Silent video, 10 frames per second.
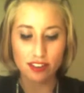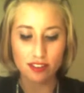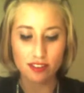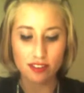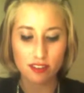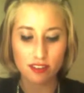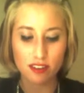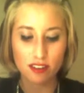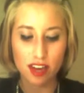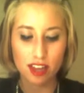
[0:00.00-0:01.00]
It's,
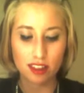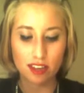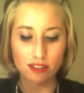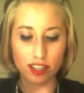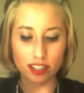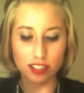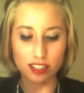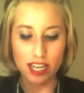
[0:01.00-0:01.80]
I love it because